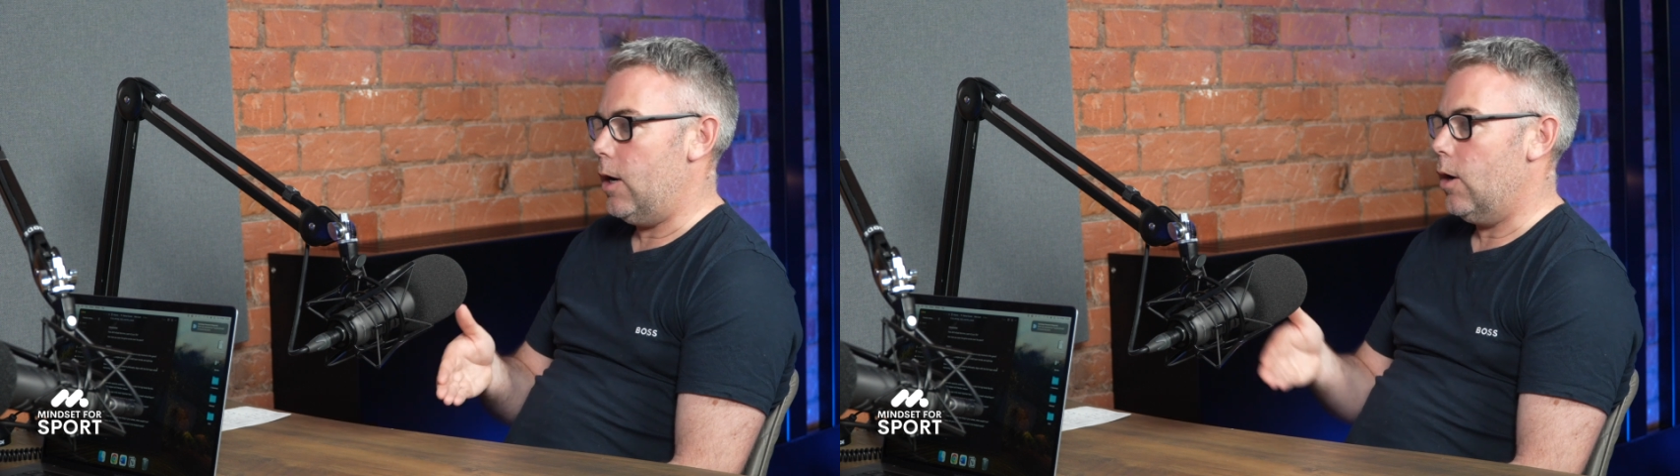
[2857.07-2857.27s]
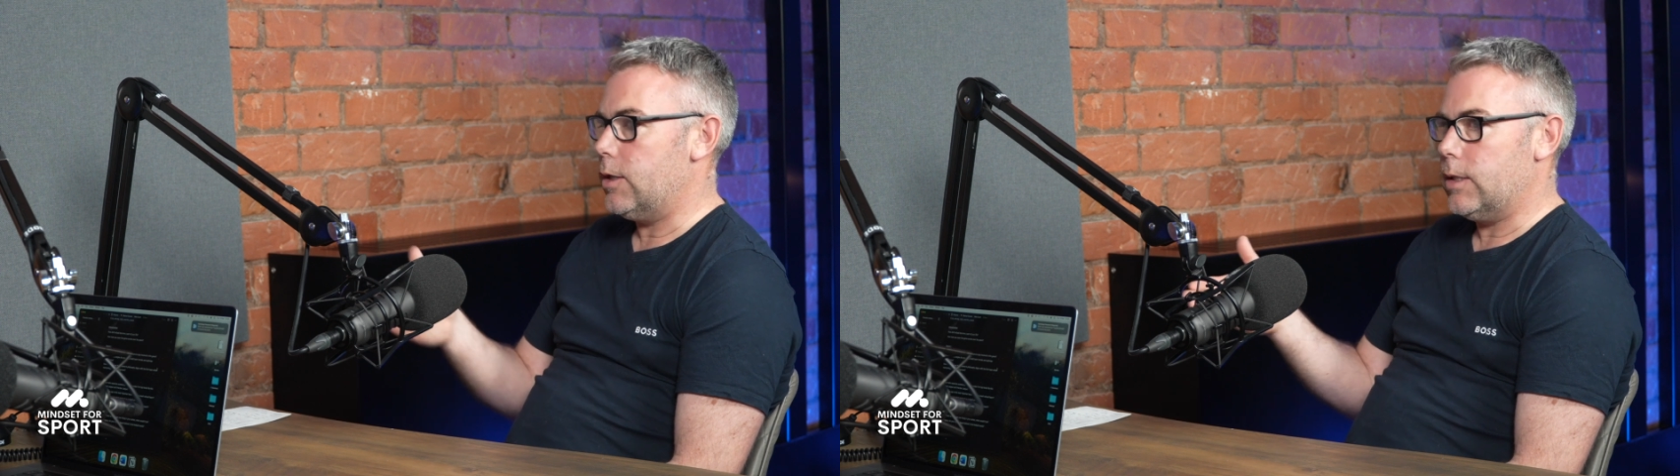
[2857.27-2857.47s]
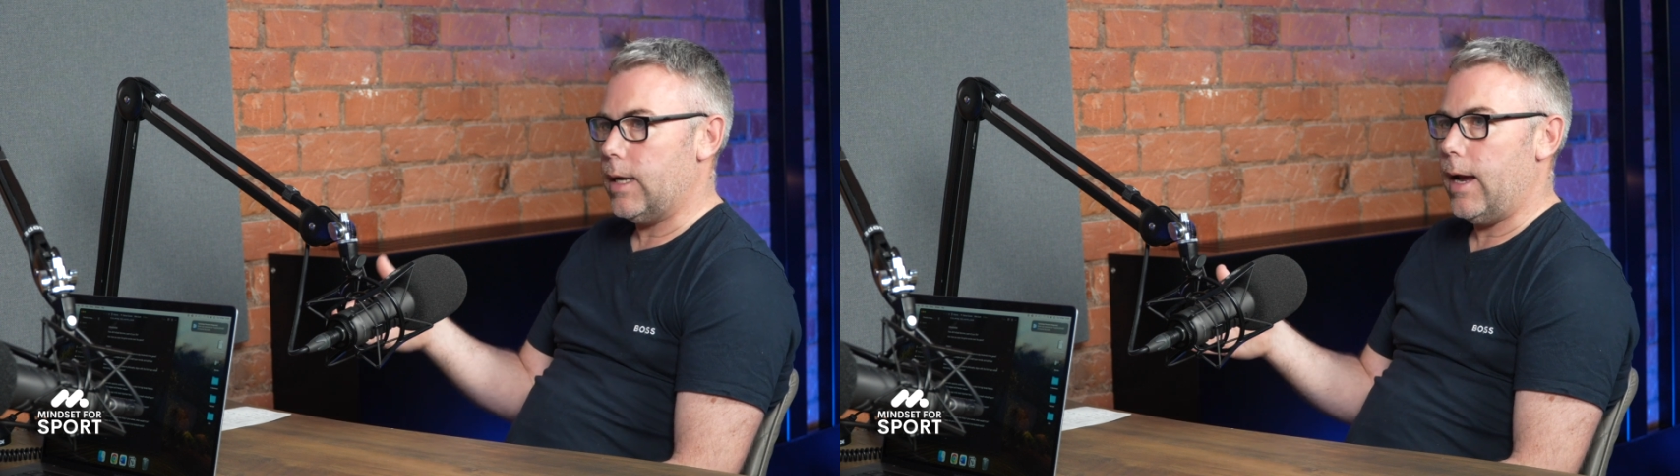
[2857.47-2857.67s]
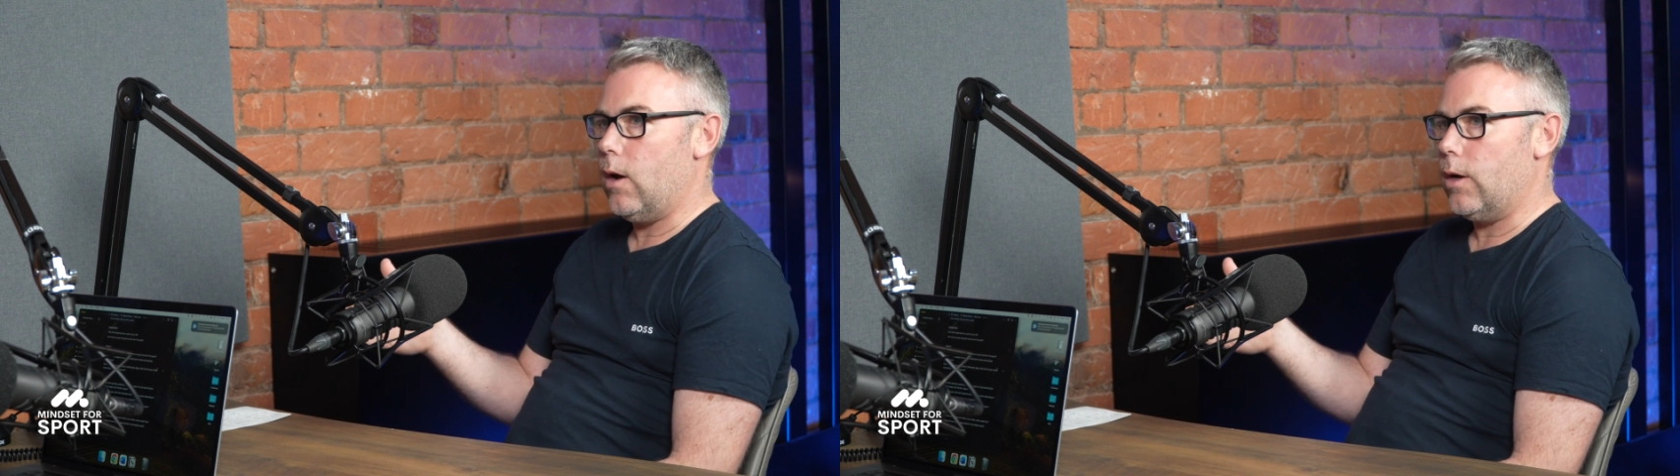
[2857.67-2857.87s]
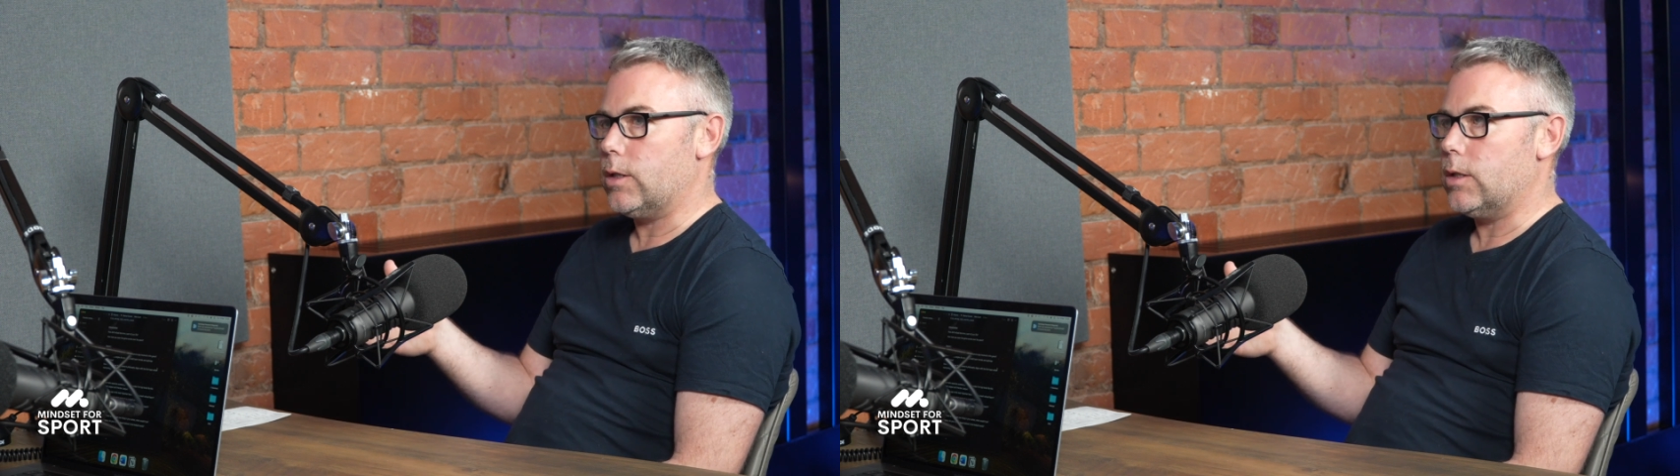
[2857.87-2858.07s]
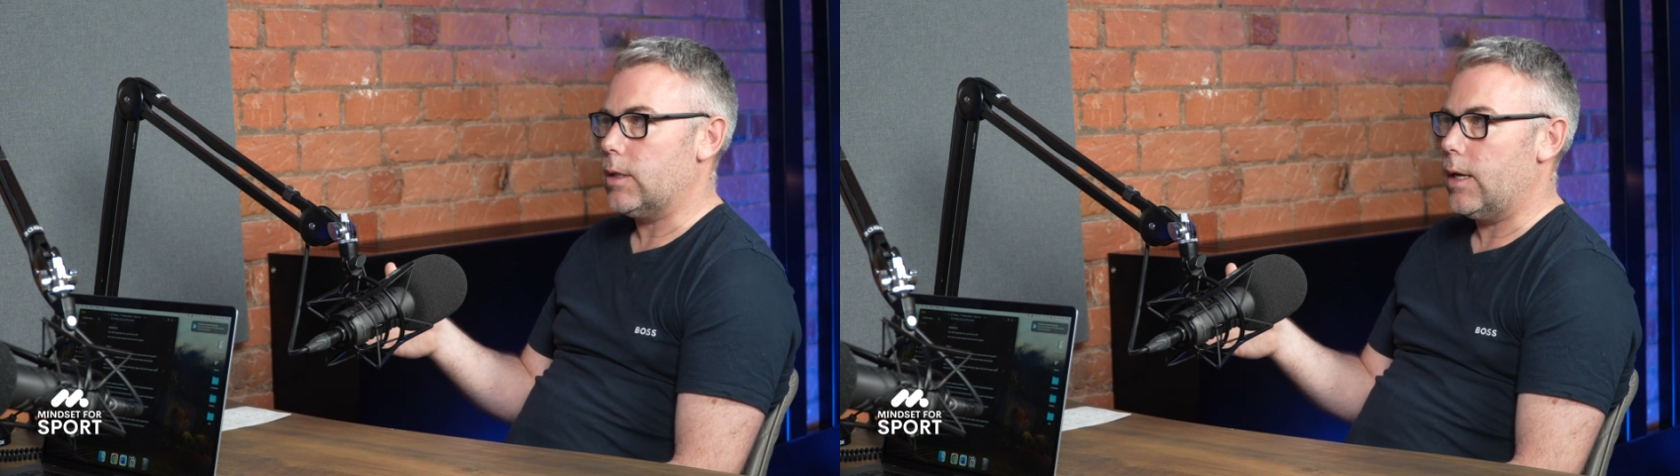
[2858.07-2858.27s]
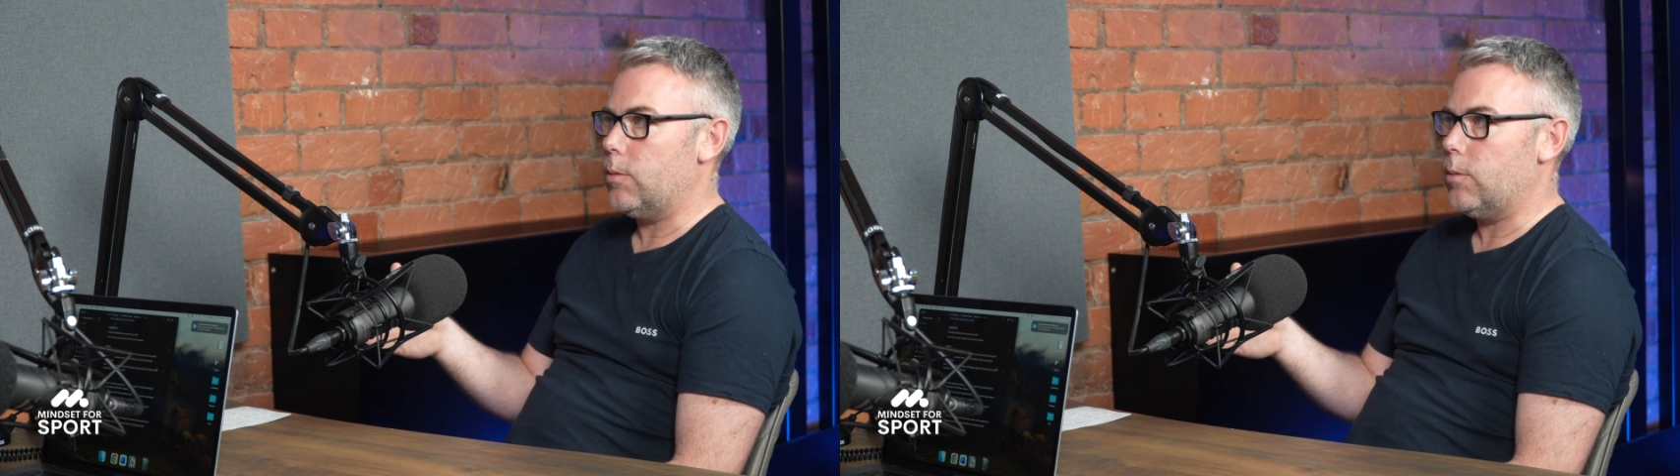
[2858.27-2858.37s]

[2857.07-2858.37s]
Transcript: B license, A license.